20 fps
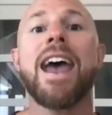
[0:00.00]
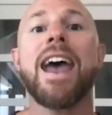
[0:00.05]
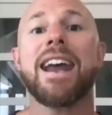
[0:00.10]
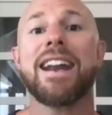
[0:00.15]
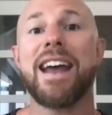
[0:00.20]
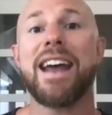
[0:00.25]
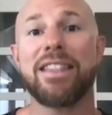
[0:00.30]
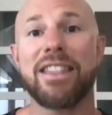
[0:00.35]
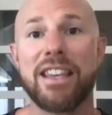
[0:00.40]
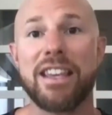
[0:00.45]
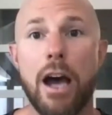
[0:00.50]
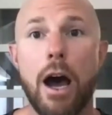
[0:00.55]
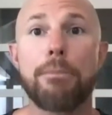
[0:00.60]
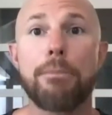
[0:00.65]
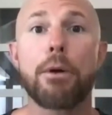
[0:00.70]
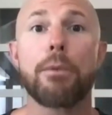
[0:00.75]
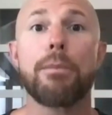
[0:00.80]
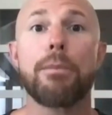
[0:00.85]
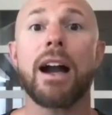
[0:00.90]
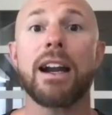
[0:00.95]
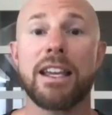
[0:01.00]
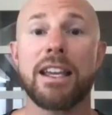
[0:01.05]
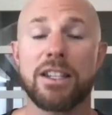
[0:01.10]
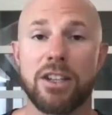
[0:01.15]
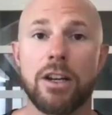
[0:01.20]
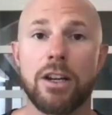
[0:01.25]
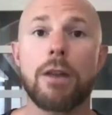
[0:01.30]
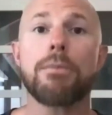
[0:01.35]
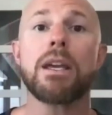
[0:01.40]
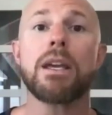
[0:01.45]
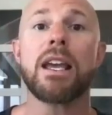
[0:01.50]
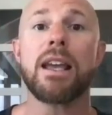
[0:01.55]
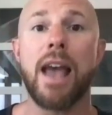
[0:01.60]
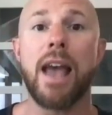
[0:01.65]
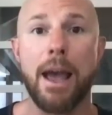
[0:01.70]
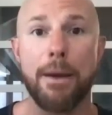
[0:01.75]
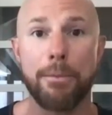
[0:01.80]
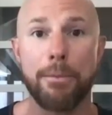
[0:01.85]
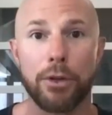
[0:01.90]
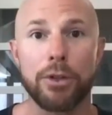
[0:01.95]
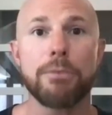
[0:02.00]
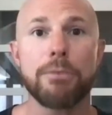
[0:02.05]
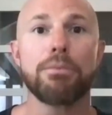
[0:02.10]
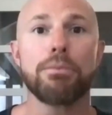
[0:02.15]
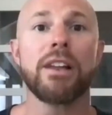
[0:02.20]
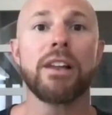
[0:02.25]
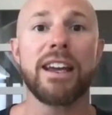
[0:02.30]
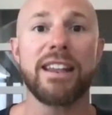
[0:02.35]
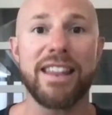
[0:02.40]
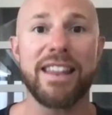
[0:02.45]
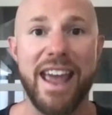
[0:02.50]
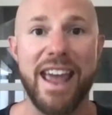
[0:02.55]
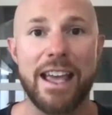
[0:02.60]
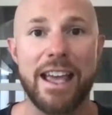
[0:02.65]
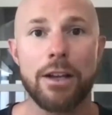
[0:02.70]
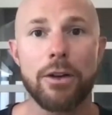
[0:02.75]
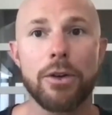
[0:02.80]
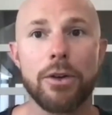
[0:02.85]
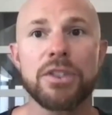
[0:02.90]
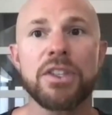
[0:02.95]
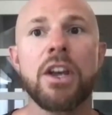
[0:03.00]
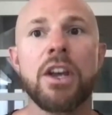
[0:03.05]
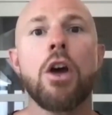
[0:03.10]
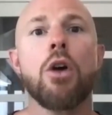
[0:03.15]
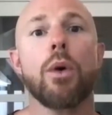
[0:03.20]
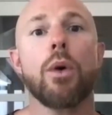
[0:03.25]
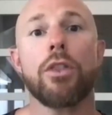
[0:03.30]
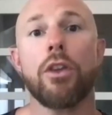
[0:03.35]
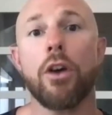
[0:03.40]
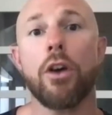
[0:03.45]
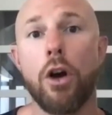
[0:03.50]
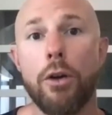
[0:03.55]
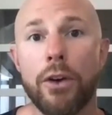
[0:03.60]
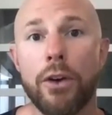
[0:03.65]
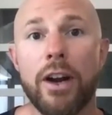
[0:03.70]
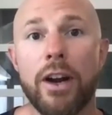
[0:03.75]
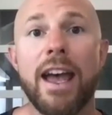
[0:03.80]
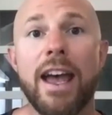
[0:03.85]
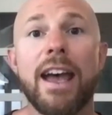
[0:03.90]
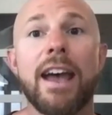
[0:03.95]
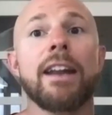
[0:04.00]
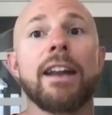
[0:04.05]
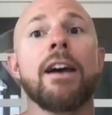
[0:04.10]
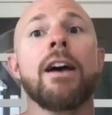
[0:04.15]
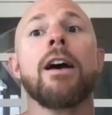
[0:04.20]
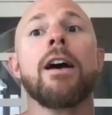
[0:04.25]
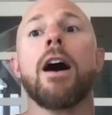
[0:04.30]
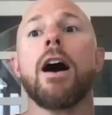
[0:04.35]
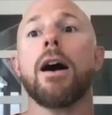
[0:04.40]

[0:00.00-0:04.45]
And at the upper body, it's going to be able to play the angles with overhead,